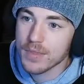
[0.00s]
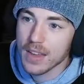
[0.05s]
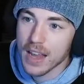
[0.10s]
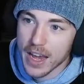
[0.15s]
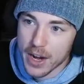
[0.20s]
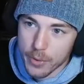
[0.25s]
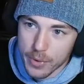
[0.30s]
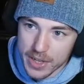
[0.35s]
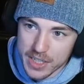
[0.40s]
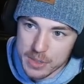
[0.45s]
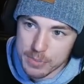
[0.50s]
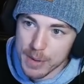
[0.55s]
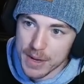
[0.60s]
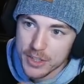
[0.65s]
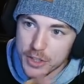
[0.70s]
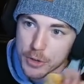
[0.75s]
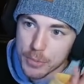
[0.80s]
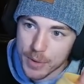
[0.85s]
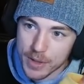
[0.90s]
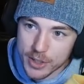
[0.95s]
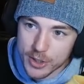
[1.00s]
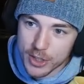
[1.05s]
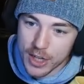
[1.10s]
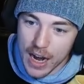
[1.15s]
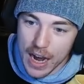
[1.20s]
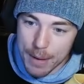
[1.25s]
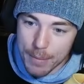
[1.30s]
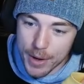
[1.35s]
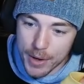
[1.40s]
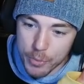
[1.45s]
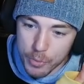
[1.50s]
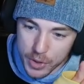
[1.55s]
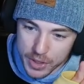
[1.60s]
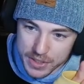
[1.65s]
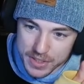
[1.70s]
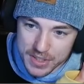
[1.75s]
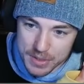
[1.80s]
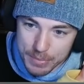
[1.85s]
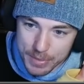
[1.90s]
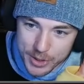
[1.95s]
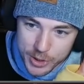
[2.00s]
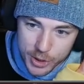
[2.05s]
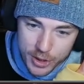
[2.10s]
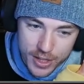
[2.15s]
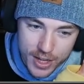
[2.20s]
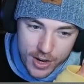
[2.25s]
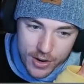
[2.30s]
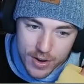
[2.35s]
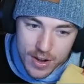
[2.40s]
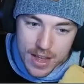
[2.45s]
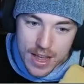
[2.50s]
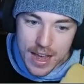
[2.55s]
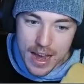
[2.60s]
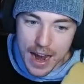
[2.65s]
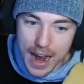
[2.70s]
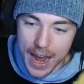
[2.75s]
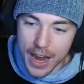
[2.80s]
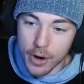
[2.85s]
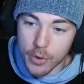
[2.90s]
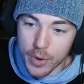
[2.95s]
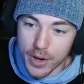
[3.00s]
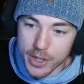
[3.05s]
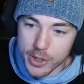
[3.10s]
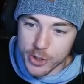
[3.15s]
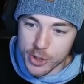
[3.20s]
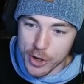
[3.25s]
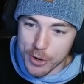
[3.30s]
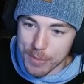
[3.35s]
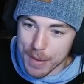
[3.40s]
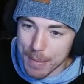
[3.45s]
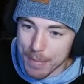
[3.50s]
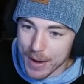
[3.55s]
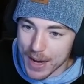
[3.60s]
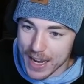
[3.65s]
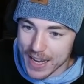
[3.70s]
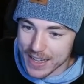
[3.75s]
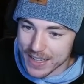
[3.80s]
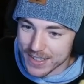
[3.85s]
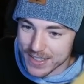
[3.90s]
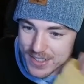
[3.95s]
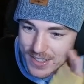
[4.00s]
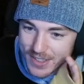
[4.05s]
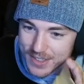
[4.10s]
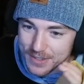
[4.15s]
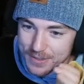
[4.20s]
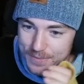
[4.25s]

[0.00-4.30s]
I don't want to spend too much time on one submission though. I don't want to show my bias.